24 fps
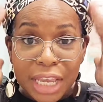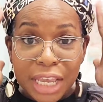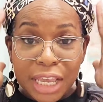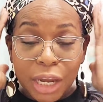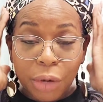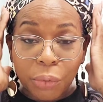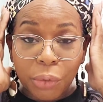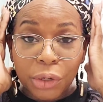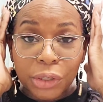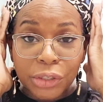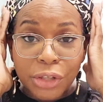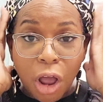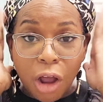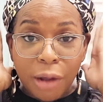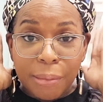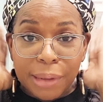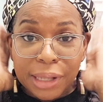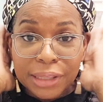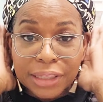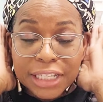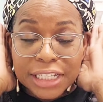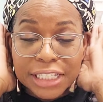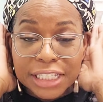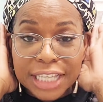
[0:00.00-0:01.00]
And we're going to talk
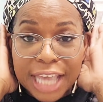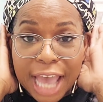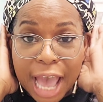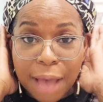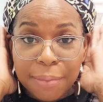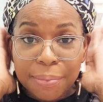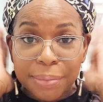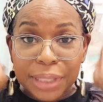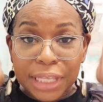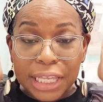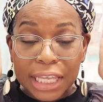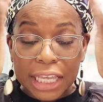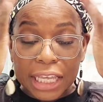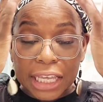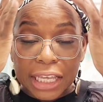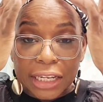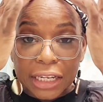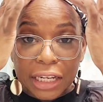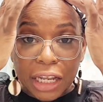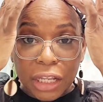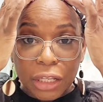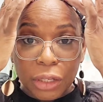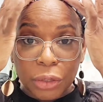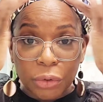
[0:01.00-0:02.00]
about this cap
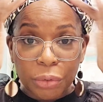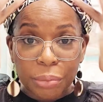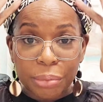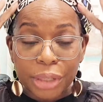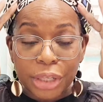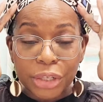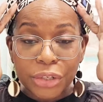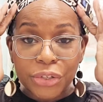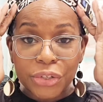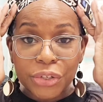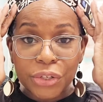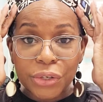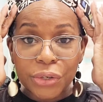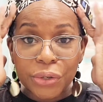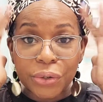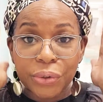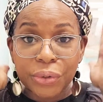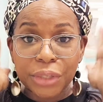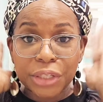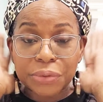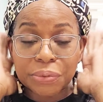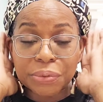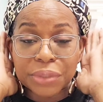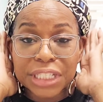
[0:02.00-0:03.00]
in a little bit
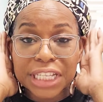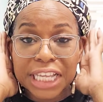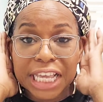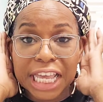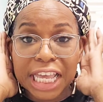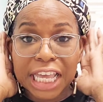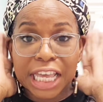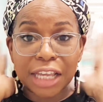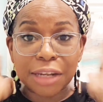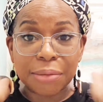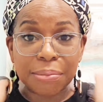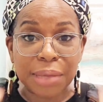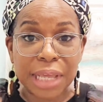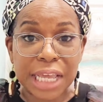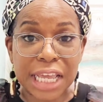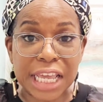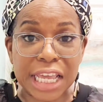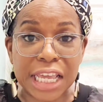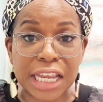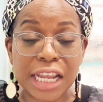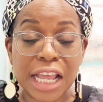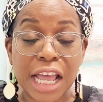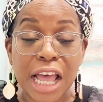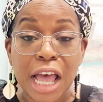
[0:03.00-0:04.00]
too. This was
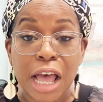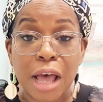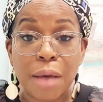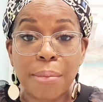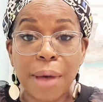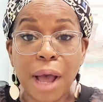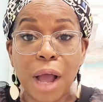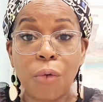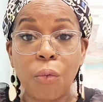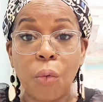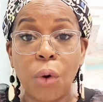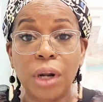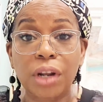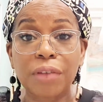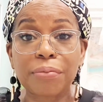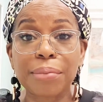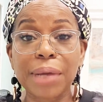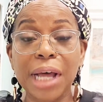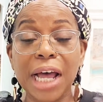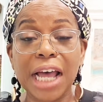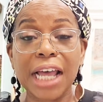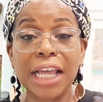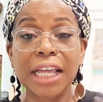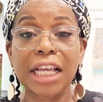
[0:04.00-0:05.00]
handmade by one of
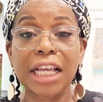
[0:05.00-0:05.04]
my